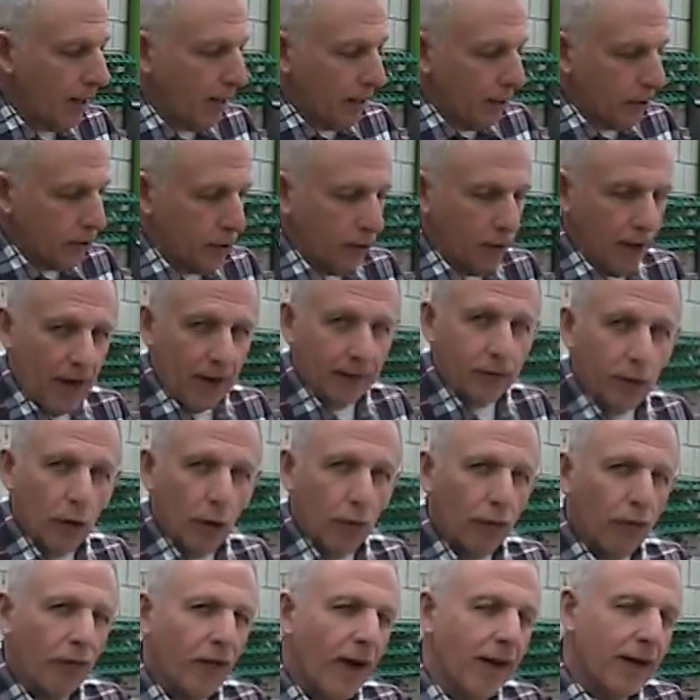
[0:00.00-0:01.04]
so you have to go
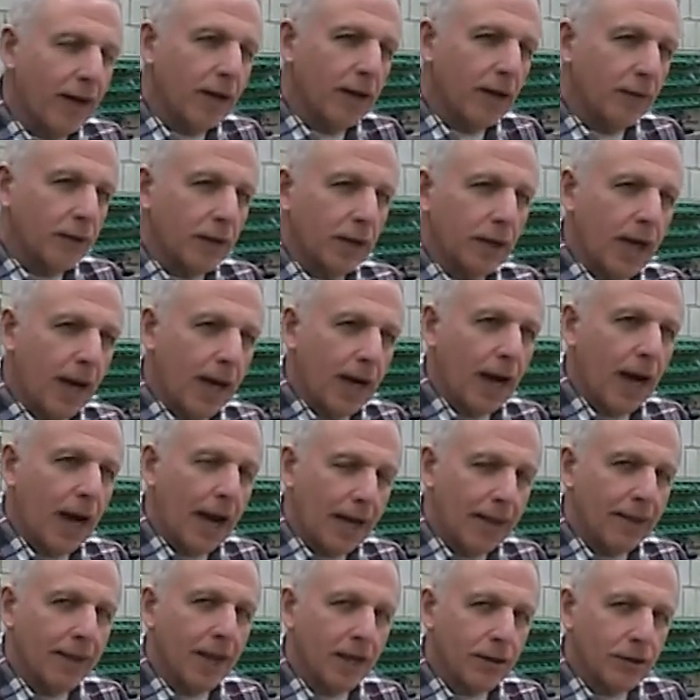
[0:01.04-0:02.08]
fine enough to kind of
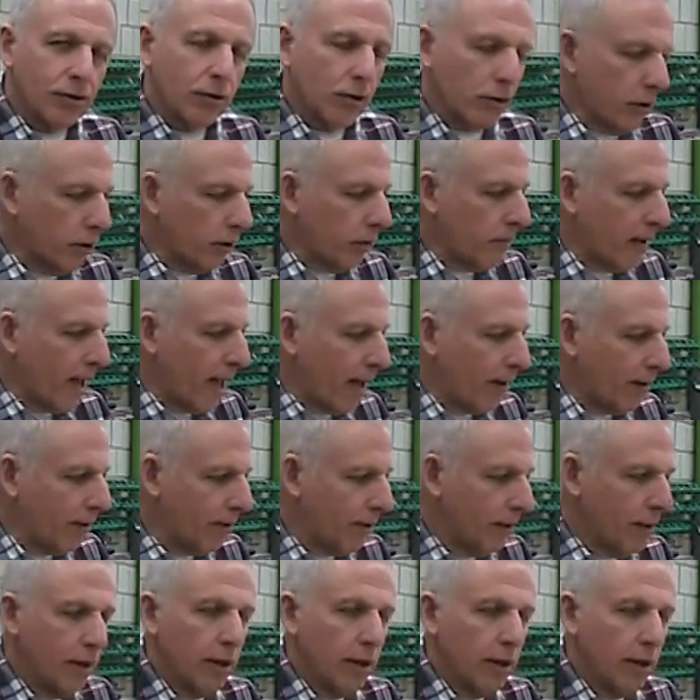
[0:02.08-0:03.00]
hide that circular pattern.